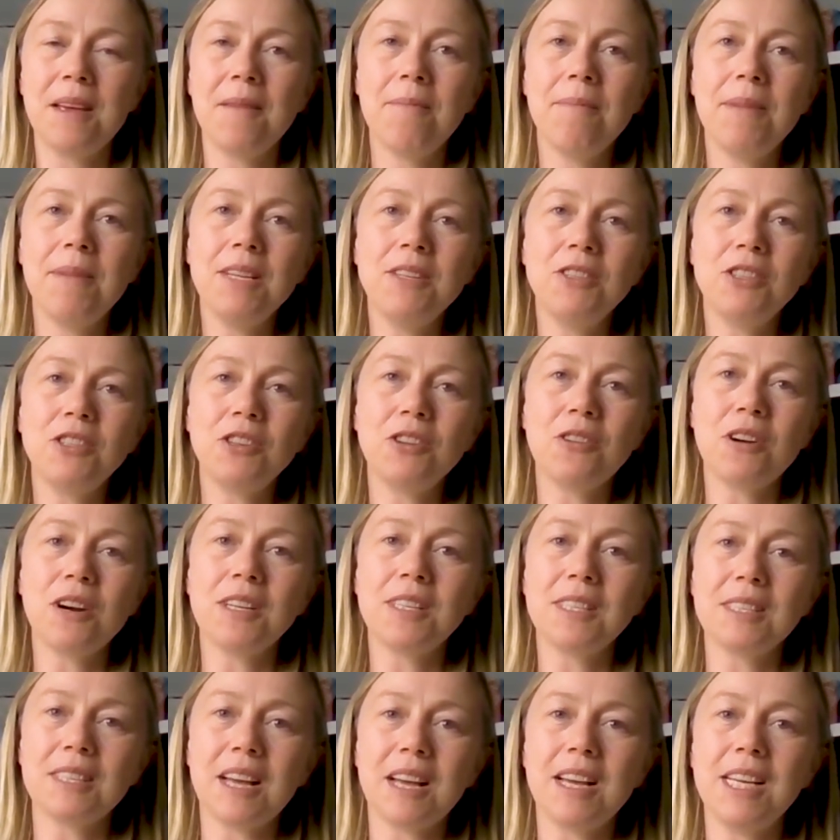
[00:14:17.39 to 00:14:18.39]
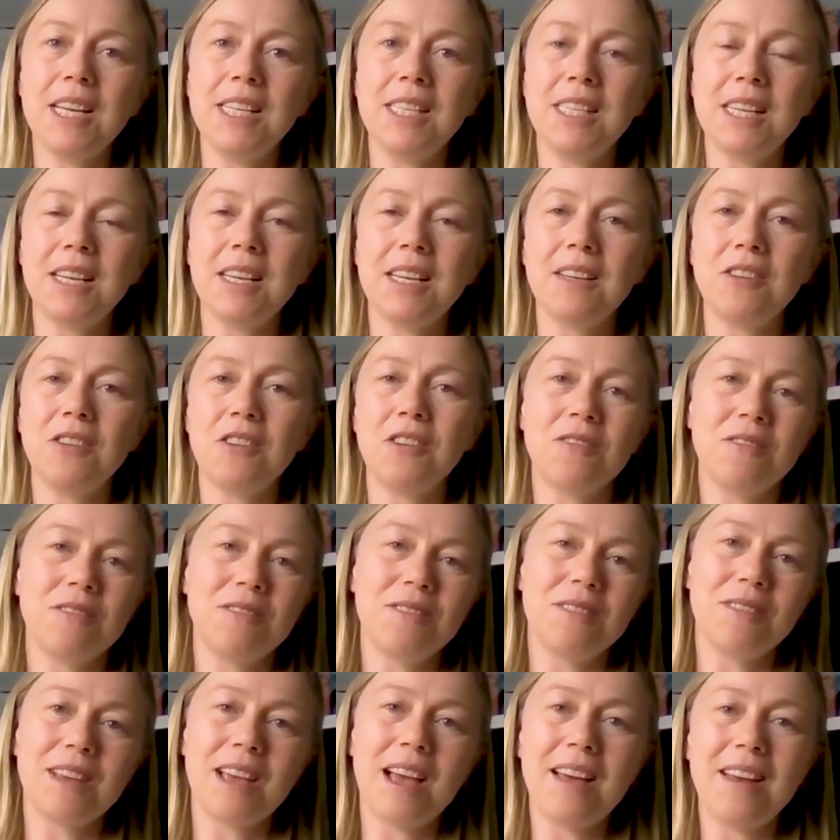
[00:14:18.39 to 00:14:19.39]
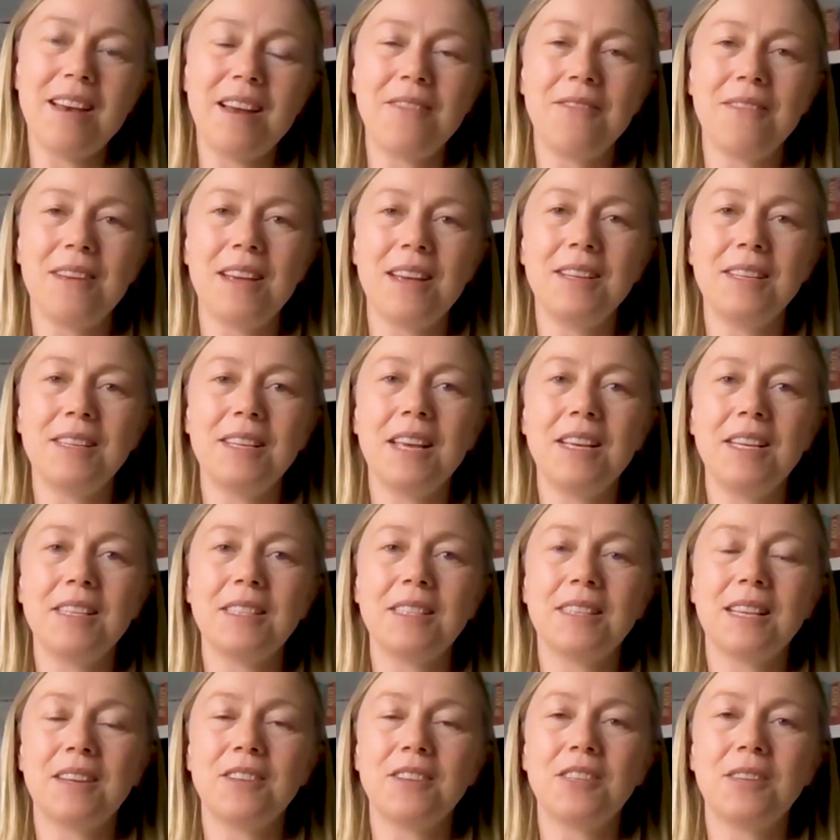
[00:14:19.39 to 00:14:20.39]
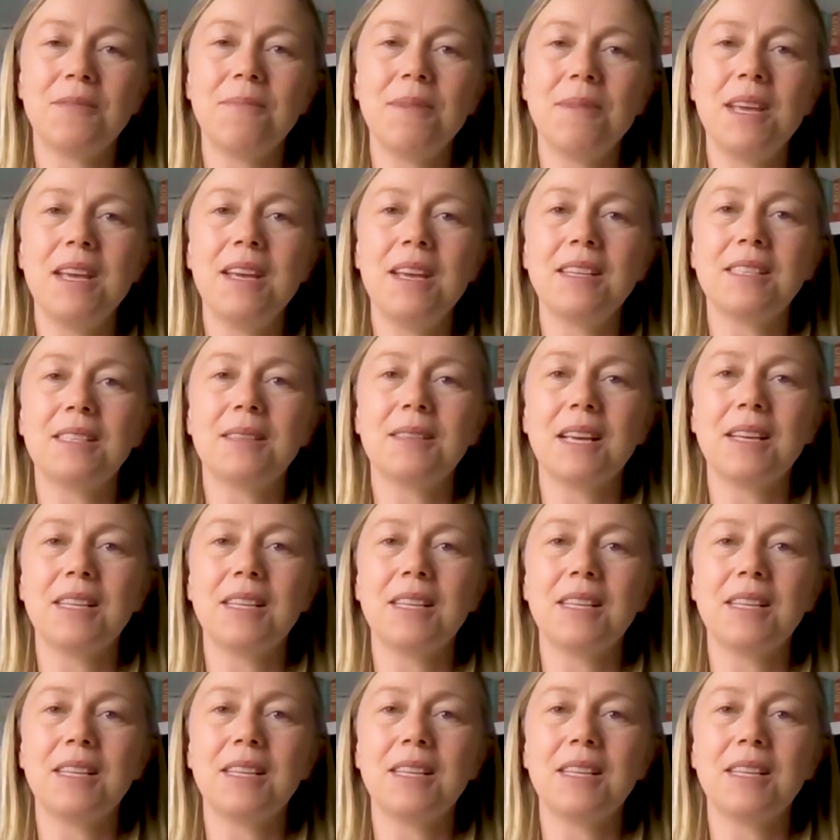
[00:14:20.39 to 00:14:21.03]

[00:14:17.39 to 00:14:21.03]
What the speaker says: means you're side you kind of to me